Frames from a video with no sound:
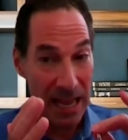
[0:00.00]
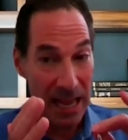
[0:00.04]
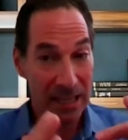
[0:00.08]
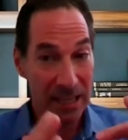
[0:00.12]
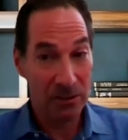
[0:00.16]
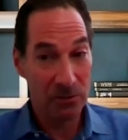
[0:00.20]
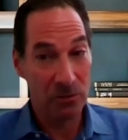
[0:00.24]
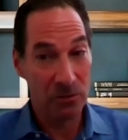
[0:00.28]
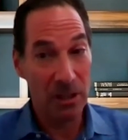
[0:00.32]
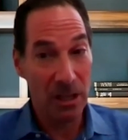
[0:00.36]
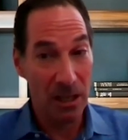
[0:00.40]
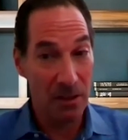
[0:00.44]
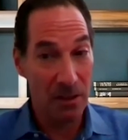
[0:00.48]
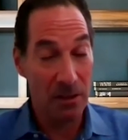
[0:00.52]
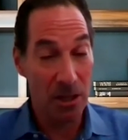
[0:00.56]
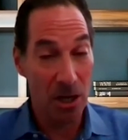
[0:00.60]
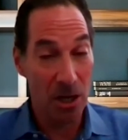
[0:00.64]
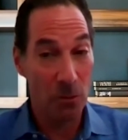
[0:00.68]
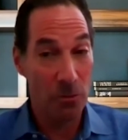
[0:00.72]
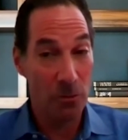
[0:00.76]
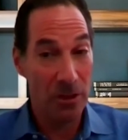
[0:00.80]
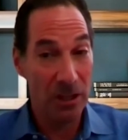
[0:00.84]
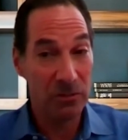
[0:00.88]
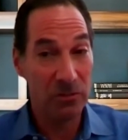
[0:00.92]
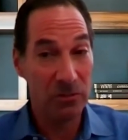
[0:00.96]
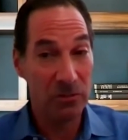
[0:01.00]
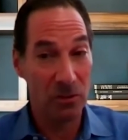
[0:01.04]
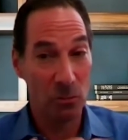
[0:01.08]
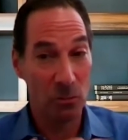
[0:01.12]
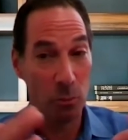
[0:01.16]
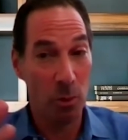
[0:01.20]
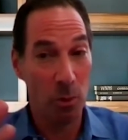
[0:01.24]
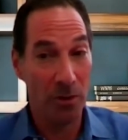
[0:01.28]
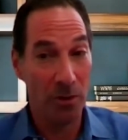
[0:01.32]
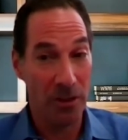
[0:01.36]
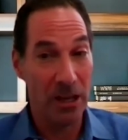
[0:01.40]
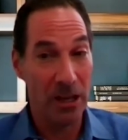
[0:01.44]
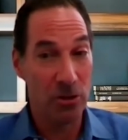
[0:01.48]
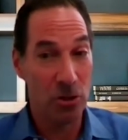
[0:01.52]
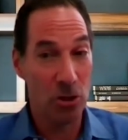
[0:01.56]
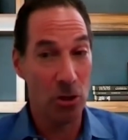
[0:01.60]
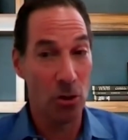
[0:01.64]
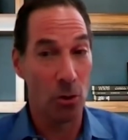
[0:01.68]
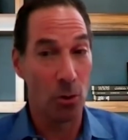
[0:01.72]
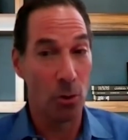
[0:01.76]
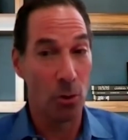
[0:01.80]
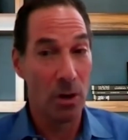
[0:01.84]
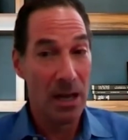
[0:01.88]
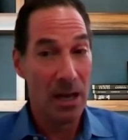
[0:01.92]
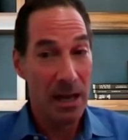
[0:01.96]
it's you know this is what they
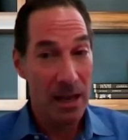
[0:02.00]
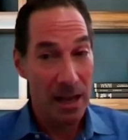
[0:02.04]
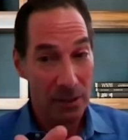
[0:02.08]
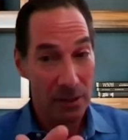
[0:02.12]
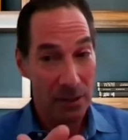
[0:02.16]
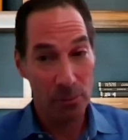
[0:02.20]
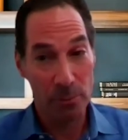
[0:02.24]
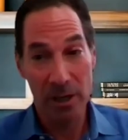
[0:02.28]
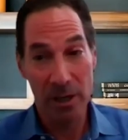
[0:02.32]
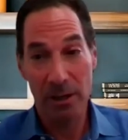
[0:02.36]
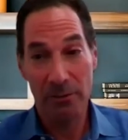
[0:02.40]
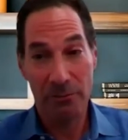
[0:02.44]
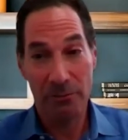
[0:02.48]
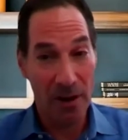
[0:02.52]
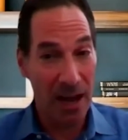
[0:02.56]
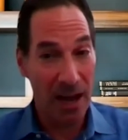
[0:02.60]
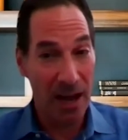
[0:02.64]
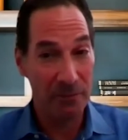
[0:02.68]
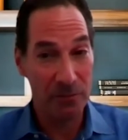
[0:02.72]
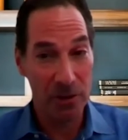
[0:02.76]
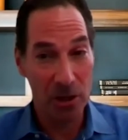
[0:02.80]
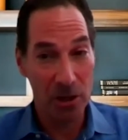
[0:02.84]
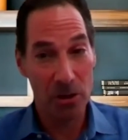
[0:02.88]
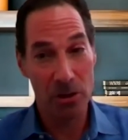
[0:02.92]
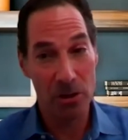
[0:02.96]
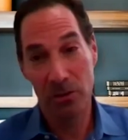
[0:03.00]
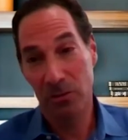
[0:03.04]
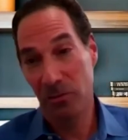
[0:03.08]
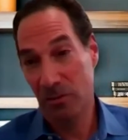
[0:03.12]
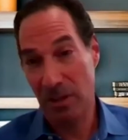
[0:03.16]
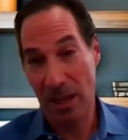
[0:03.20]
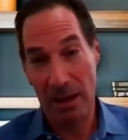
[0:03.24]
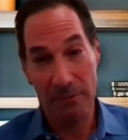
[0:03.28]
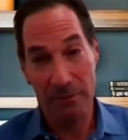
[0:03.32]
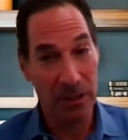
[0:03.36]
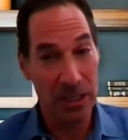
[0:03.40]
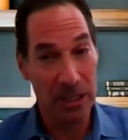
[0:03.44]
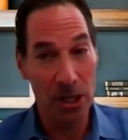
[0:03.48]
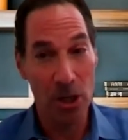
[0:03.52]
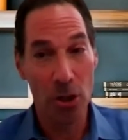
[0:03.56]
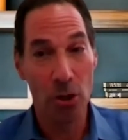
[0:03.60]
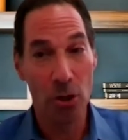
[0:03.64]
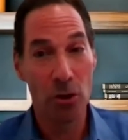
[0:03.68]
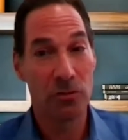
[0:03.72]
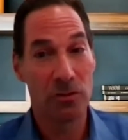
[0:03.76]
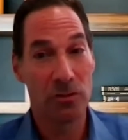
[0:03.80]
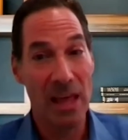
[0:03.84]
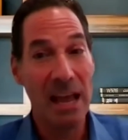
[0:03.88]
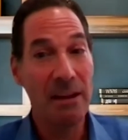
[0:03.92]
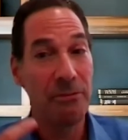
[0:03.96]
do three to five years seven
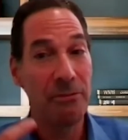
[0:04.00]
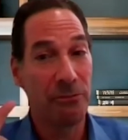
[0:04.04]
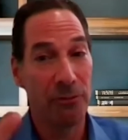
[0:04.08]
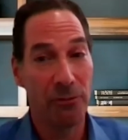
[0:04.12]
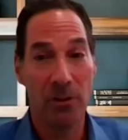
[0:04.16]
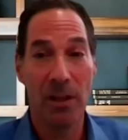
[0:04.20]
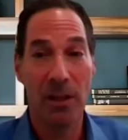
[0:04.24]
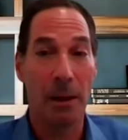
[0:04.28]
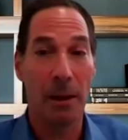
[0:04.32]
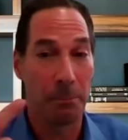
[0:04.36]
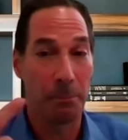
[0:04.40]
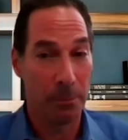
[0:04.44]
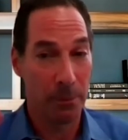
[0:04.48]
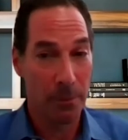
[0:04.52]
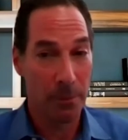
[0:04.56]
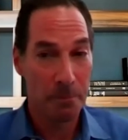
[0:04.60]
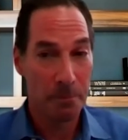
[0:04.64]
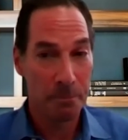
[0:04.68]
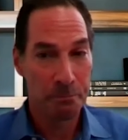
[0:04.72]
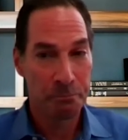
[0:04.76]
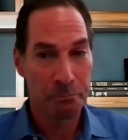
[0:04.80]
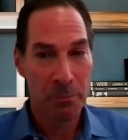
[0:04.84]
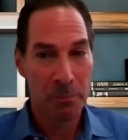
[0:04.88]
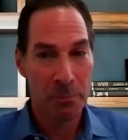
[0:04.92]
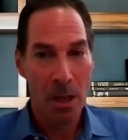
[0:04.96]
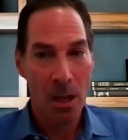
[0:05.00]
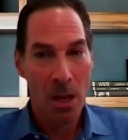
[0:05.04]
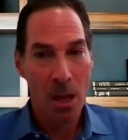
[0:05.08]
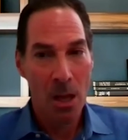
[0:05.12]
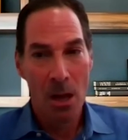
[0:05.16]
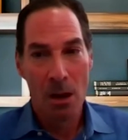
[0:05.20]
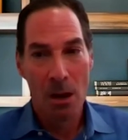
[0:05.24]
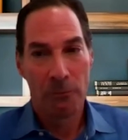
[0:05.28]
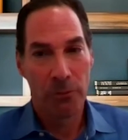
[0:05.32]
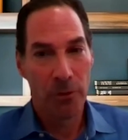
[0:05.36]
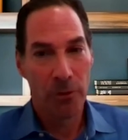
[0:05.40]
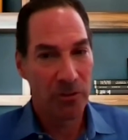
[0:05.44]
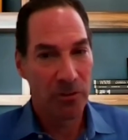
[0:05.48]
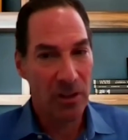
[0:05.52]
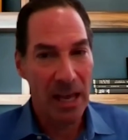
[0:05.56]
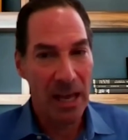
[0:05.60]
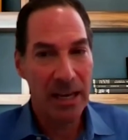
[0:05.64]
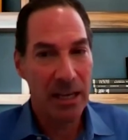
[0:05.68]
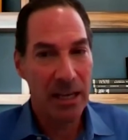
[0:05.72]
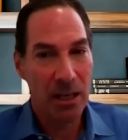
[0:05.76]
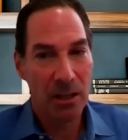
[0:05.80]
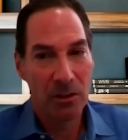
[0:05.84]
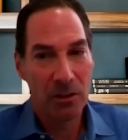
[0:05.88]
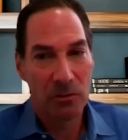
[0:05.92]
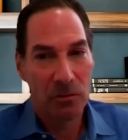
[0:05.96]
years they flip
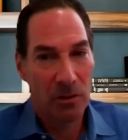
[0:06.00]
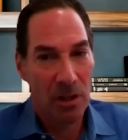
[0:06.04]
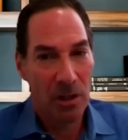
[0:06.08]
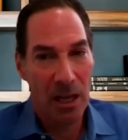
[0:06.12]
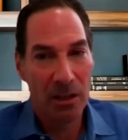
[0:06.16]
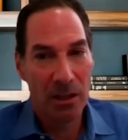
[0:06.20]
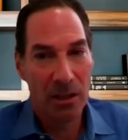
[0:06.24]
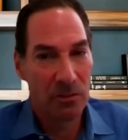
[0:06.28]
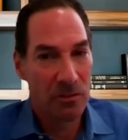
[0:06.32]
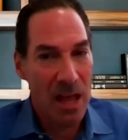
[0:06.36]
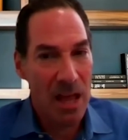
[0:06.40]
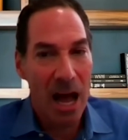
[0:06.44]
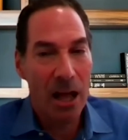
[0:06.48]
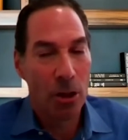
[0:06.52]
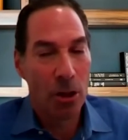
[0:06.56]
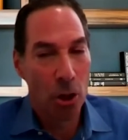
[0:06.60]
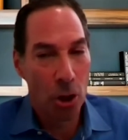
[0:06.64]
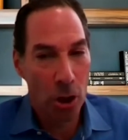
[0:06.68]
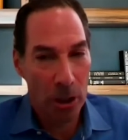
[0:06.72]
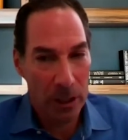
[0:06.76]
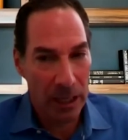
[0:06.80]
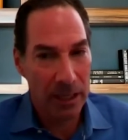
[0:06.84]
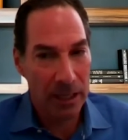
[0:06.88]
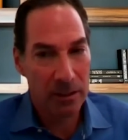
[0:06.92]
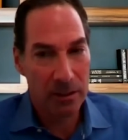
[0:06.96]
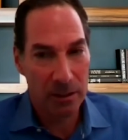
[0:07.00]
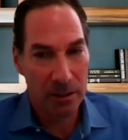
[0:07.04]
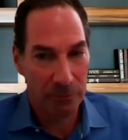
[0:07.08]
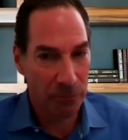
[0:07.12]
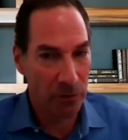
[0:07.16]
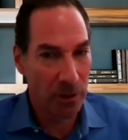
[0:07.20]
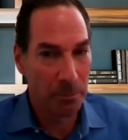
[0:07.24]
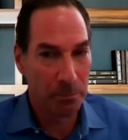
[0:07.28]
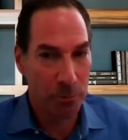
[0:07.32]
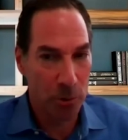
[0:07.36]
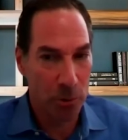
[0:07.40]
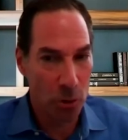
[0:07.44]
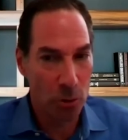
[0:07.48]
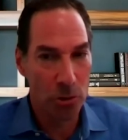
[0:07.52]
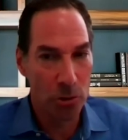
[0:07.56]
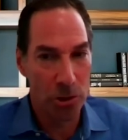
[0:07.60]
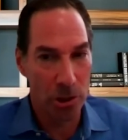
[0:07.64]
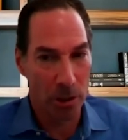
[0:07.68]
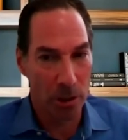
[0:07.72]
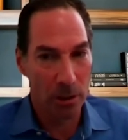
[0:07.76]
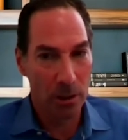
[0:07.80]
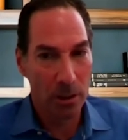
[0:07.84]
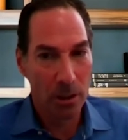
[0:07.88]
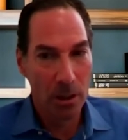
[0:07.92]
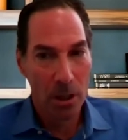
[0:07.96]
fresenius is not looking to flip
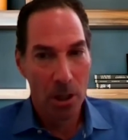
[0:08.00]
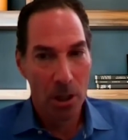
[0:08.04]
Eugin.